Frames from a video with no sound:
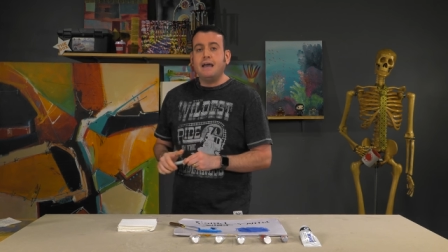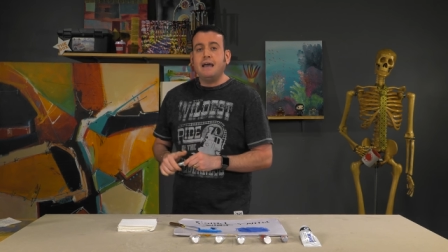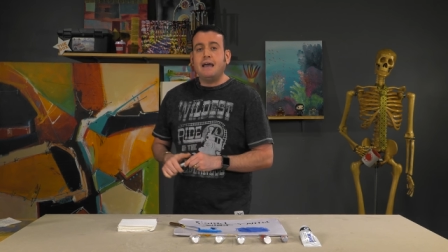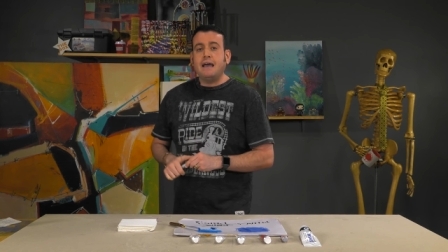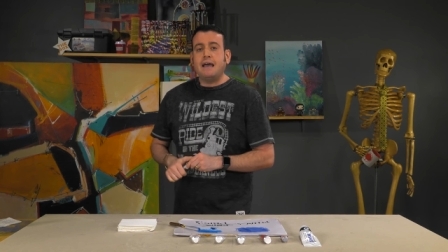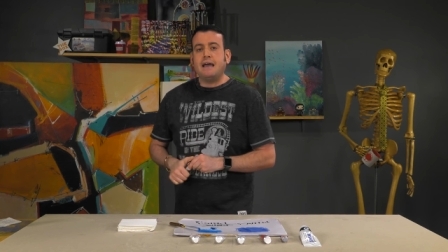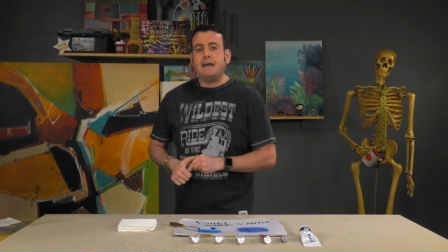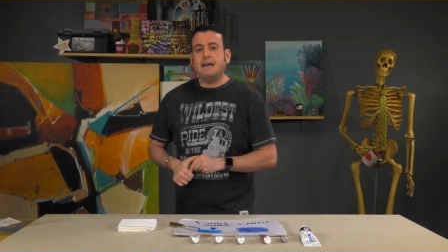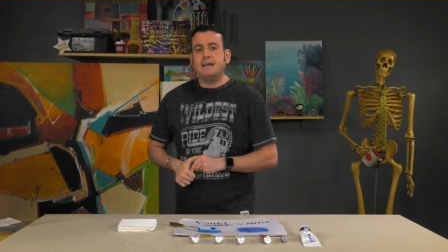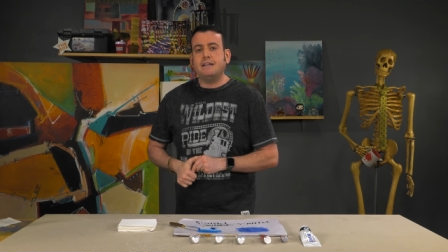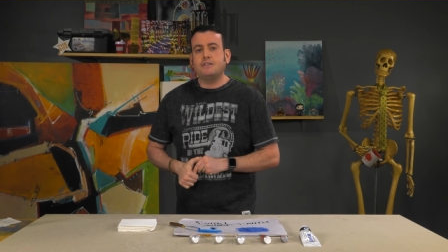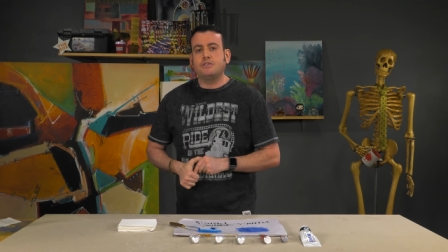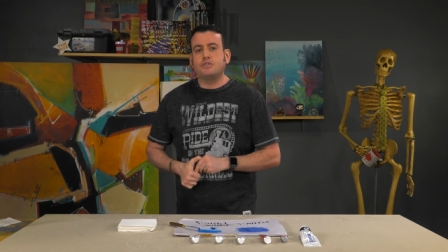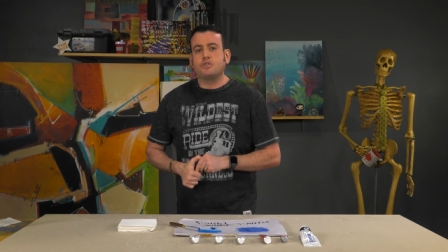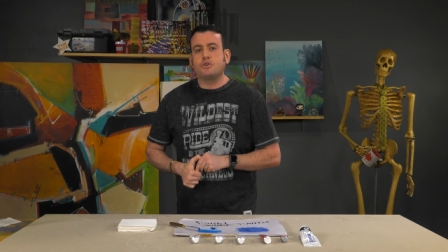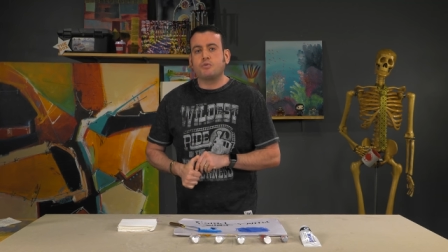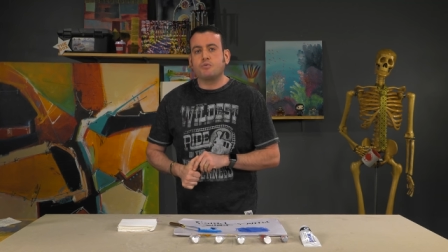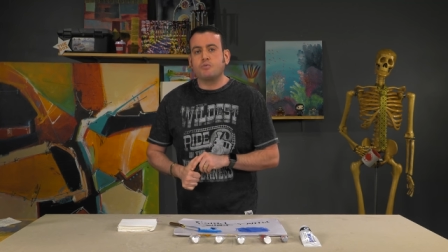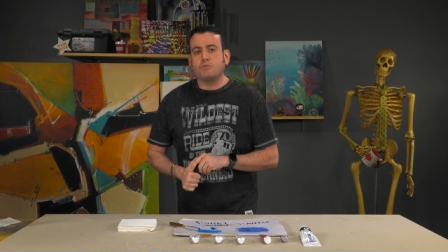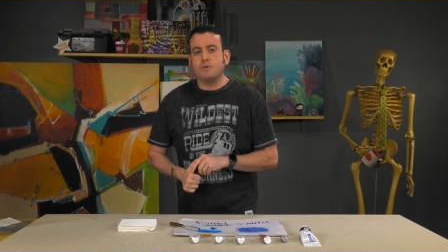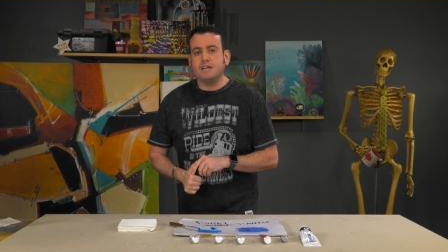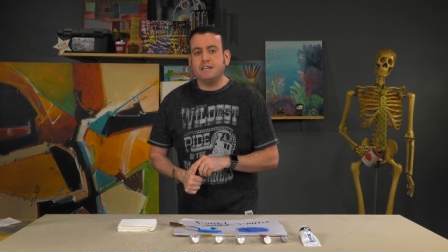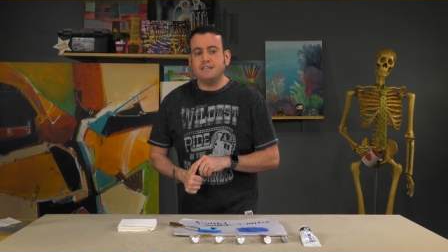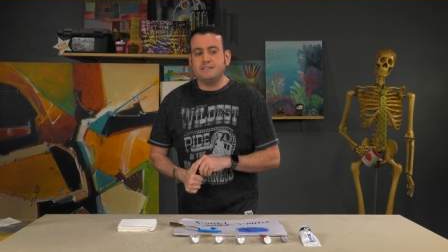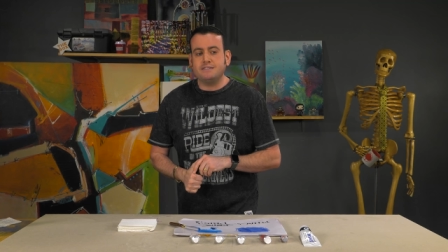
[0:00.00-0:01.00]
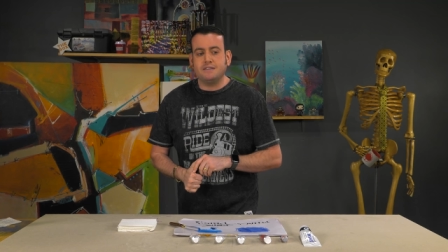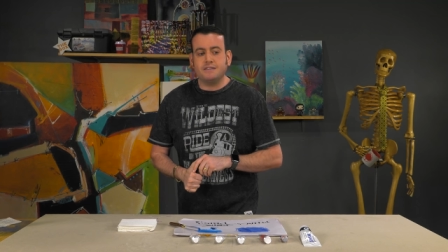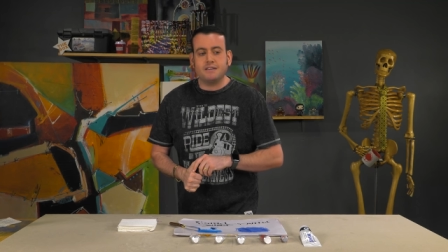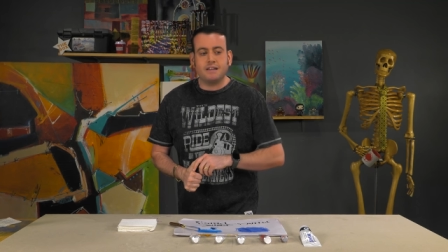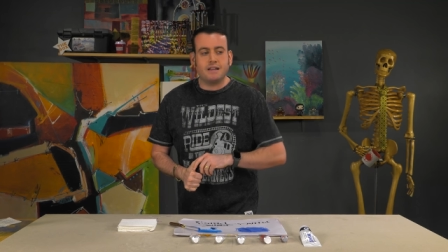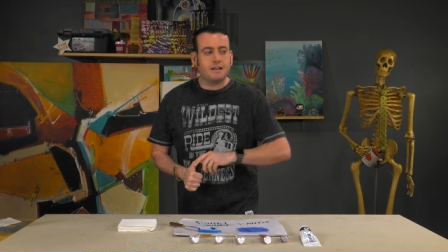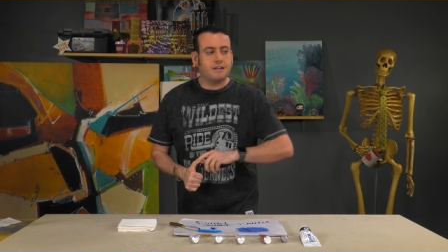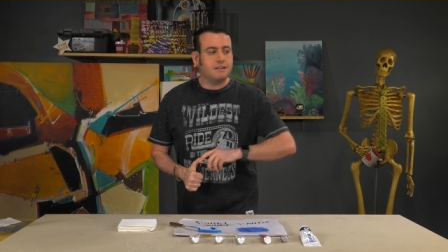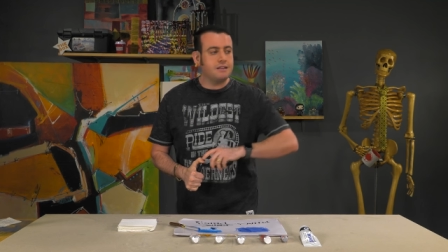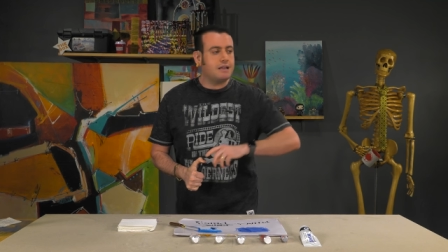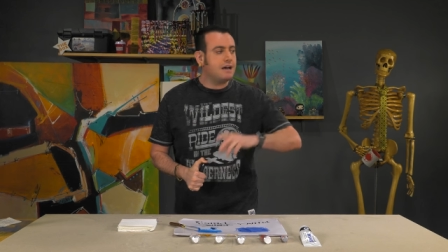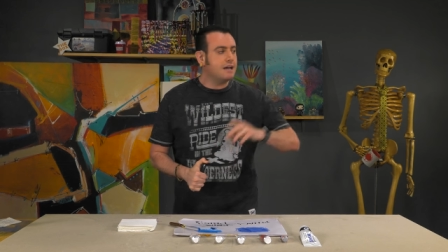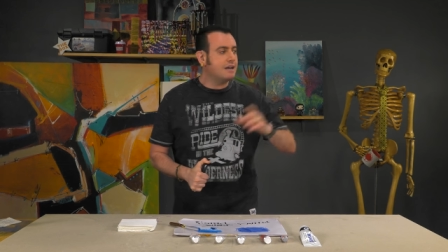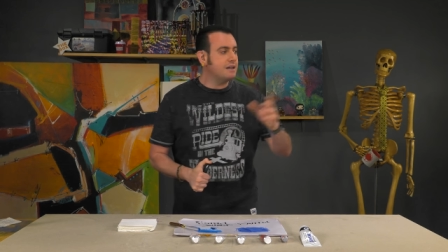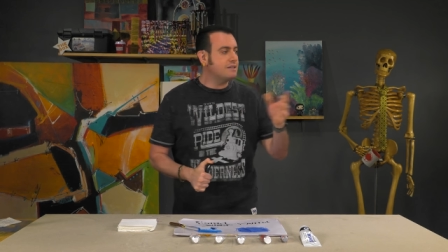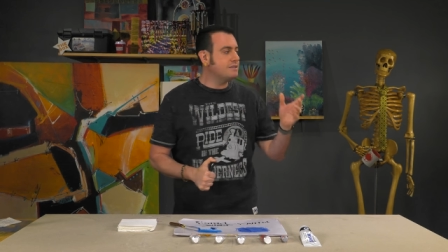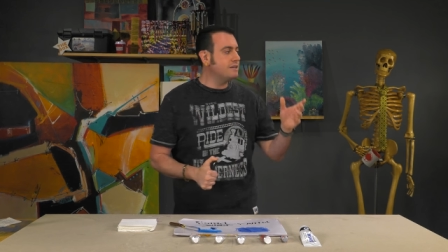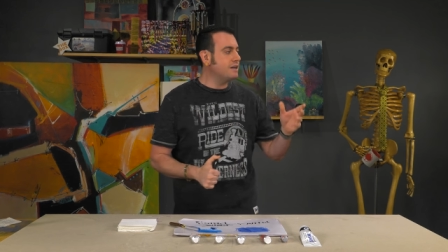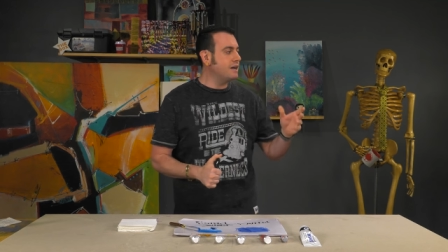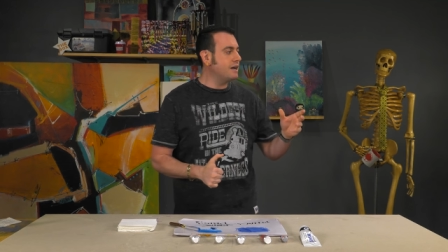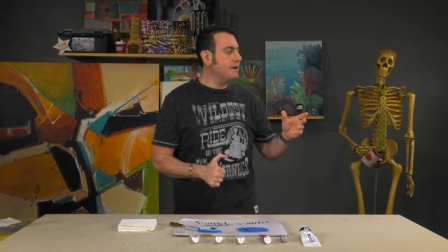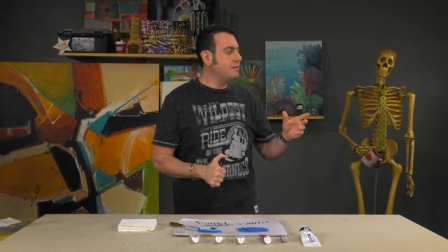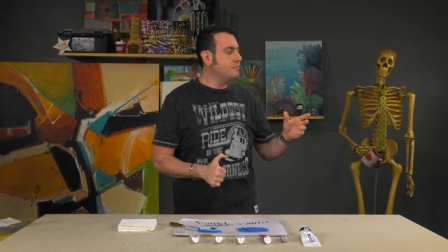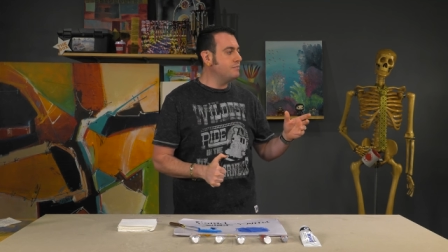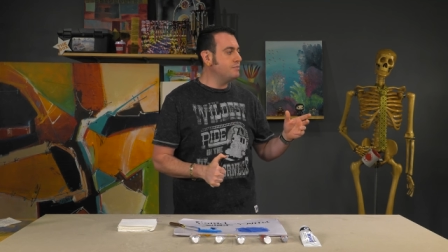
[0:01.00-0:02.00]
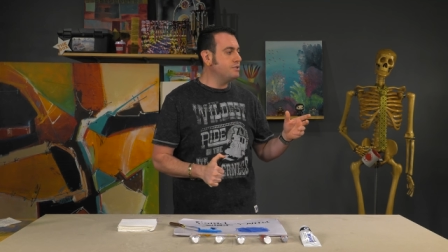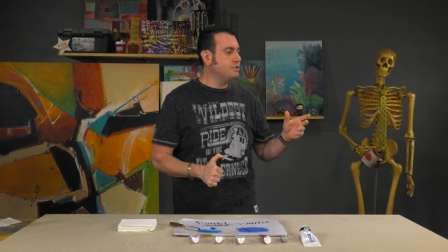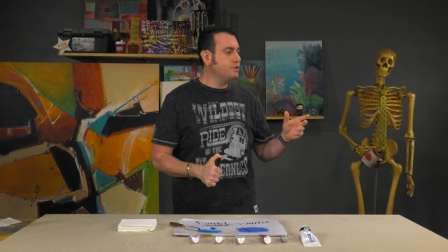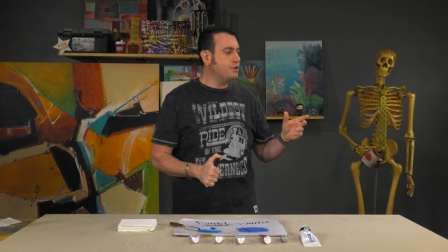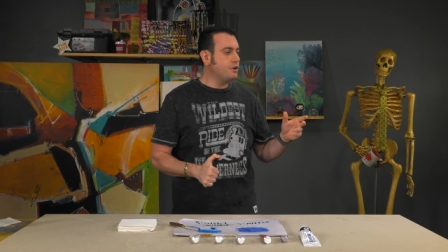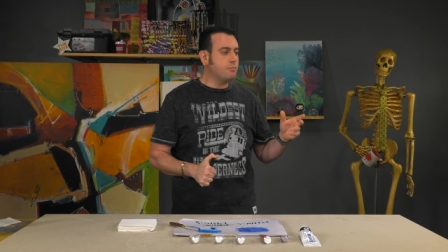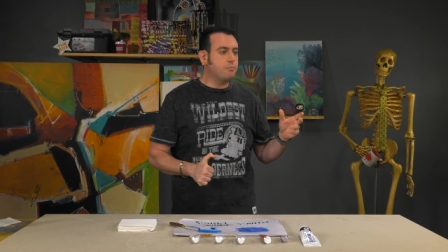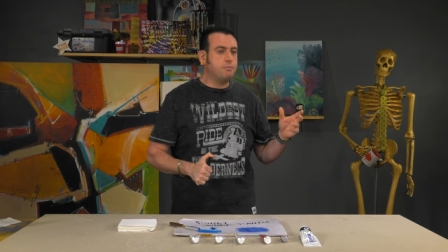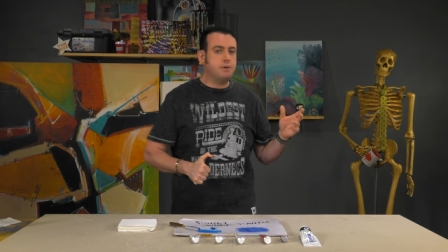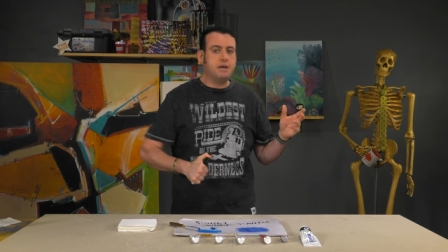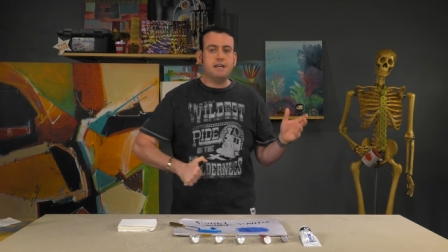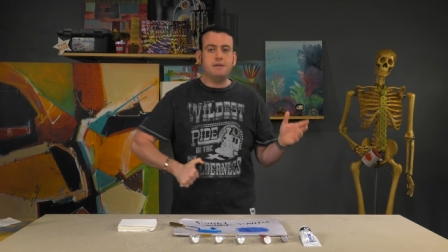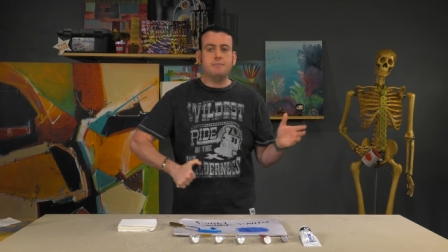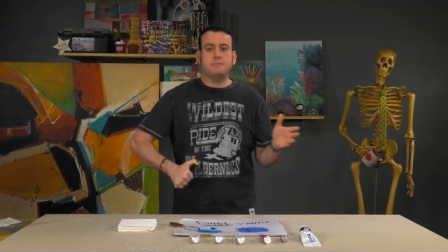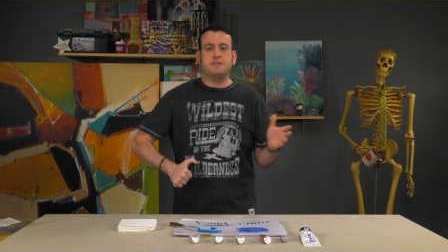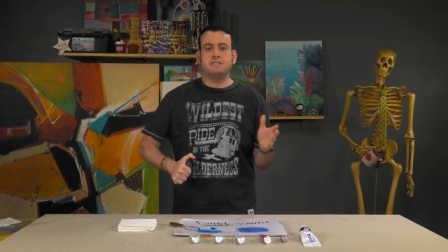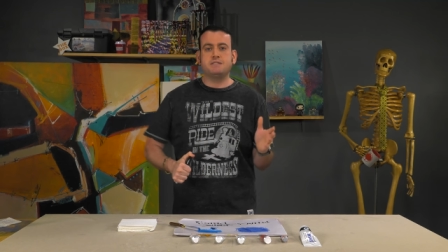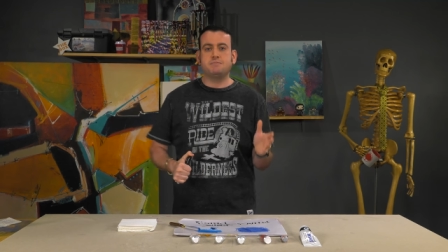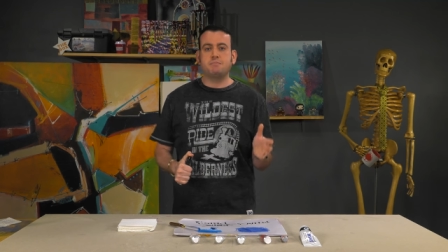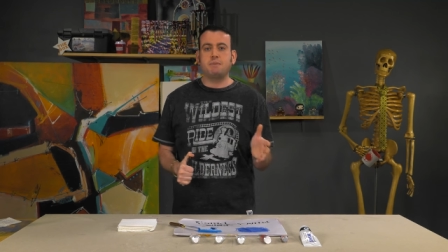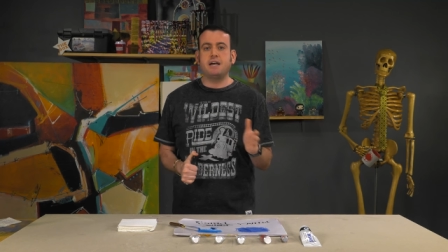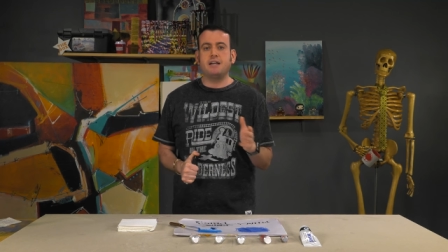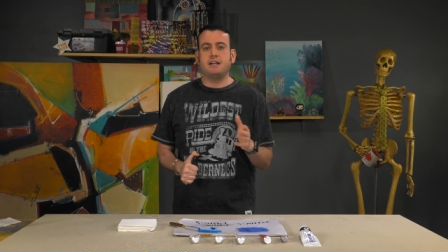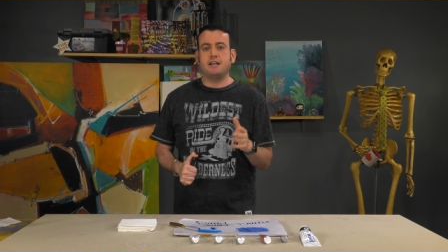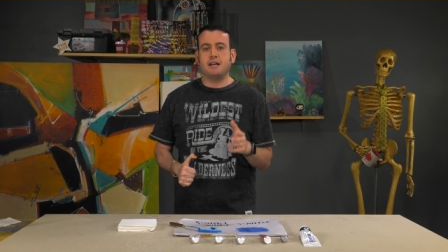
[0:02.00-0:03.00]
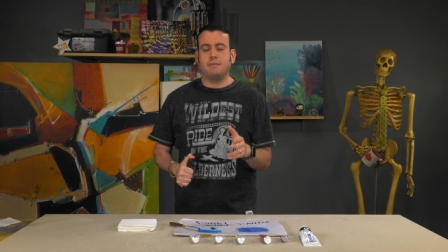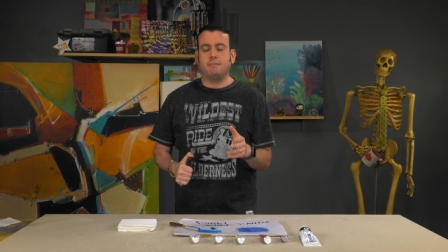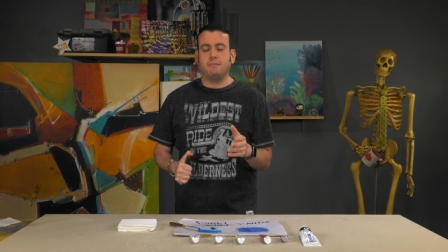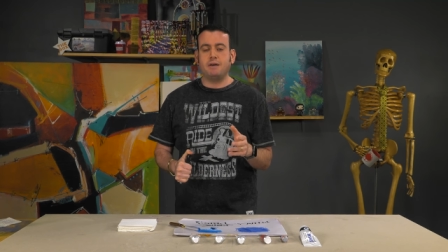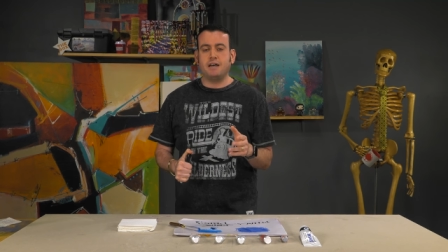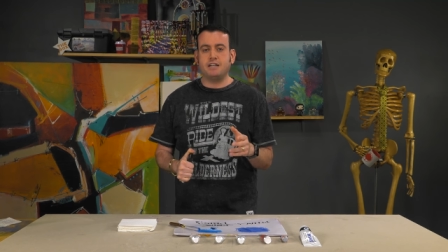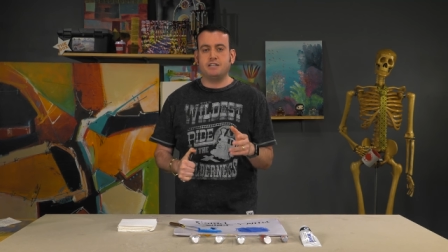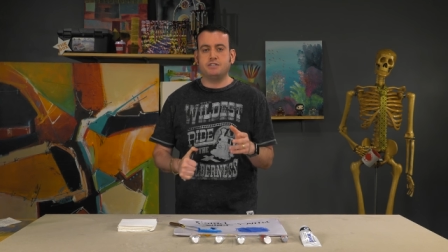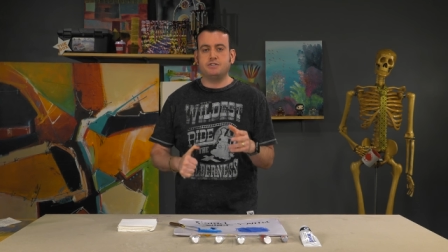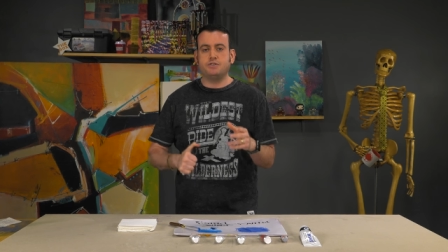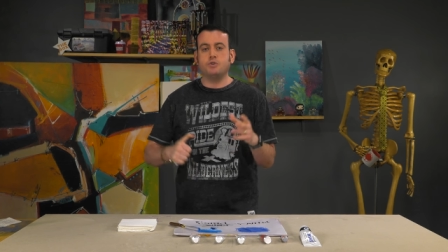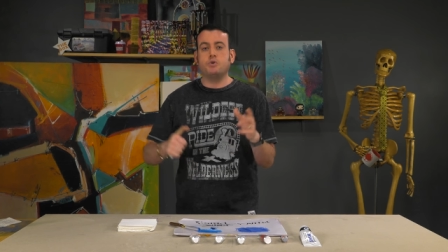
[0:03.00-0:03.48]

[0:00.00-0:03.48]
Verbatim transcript: And the reason that a lot of times your pigments might not match